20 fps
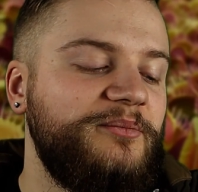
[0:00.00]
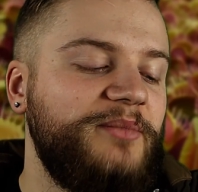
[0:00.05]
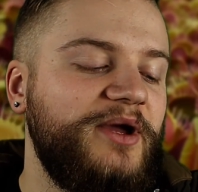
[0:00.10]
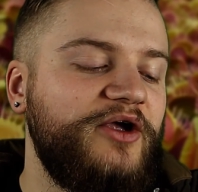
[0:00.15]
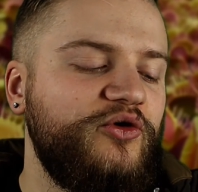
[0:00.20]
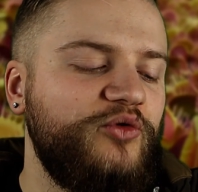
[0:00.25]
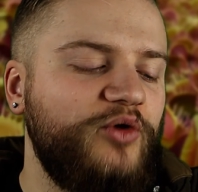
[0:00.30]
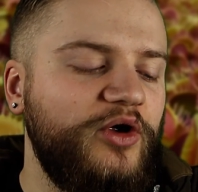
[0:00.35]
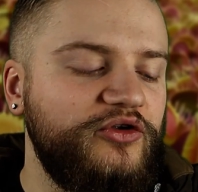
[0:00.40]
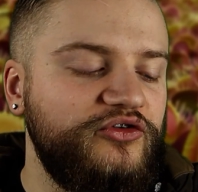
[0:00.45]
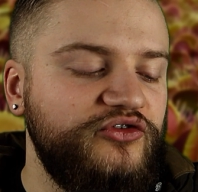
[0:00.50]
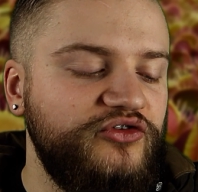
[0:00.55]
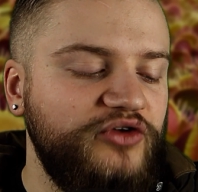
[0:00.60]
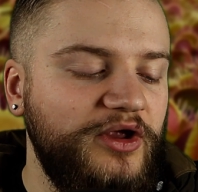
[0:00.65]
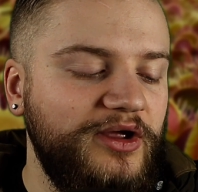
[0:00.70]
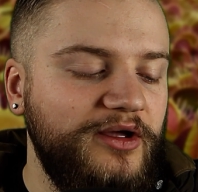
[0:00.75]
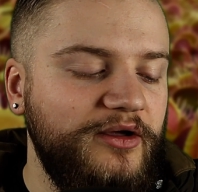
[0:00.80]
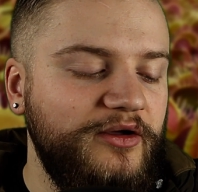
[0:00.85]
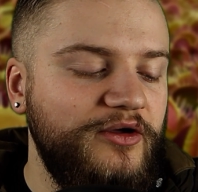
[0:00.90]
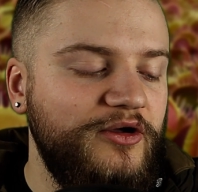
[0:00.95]
by
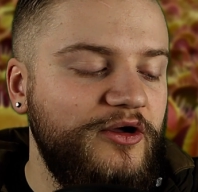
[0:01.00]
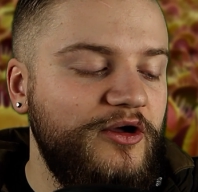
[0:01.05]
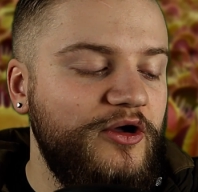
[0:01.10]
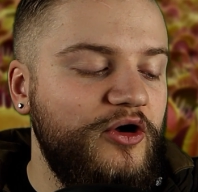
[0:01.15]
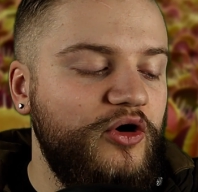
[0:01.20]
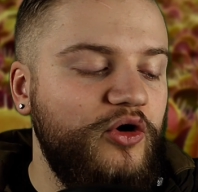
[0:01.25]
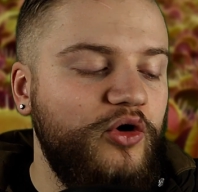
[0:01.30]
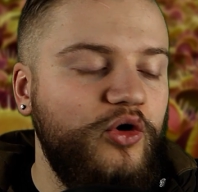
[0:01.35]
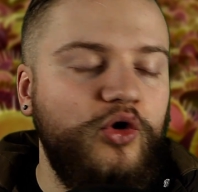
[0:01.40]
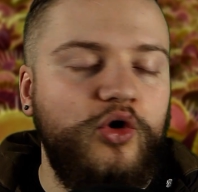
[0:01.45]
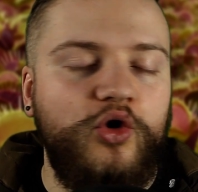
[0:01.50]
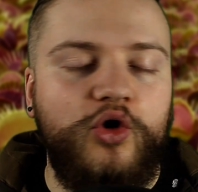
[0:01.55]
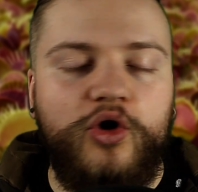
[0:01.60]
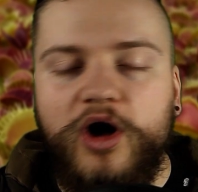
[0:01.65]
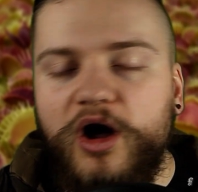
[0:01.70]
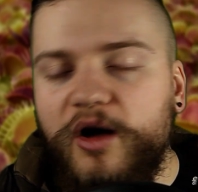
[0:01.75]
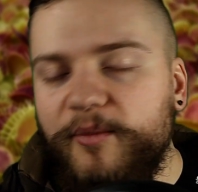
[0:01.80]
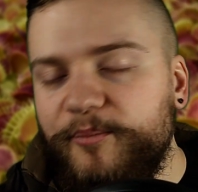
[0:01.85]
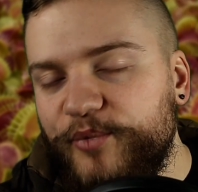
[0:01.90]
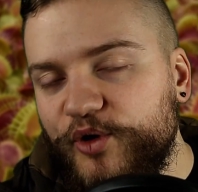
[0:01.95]
crushing or
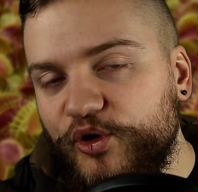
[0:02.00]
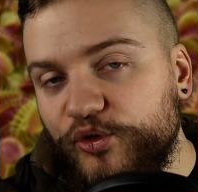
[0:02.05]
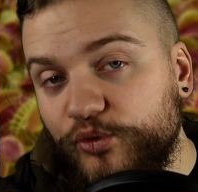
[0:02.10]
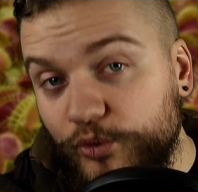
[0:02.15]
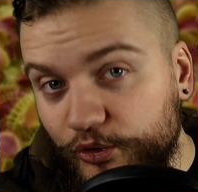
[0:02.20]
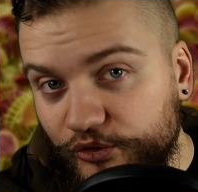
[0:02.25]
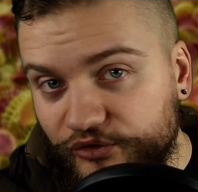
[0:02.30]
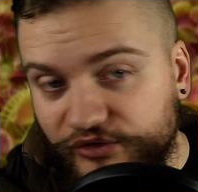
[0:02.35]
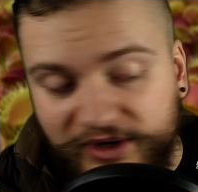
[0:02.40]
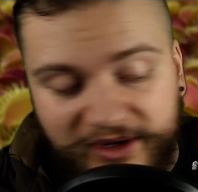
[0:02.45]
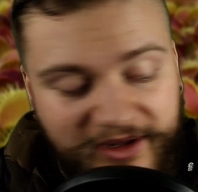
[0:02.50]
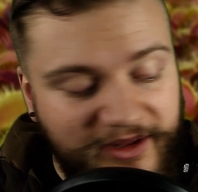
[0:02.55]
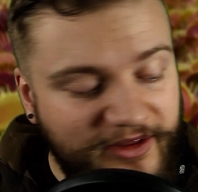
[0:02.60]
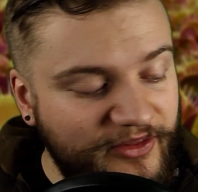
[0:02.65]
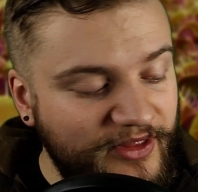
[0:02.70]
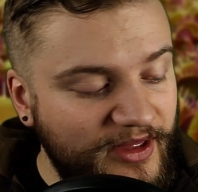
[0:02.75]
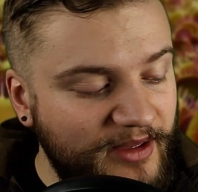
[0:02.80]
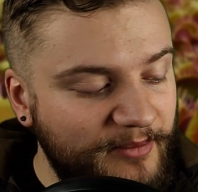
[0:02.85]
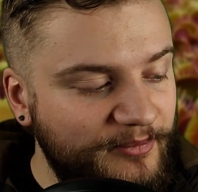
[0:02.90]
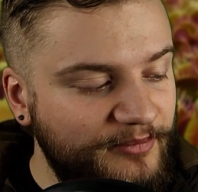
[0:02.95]
uprooting
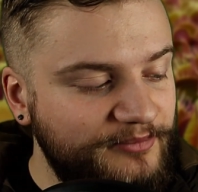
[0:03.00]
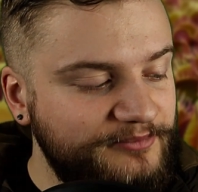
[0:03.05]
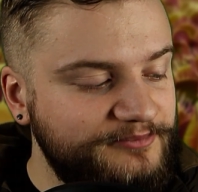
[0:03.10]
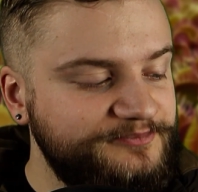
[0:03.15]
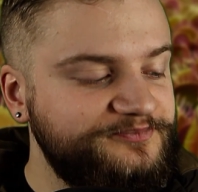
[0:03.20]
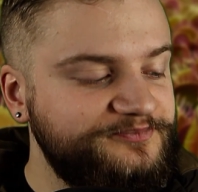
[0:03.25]
them.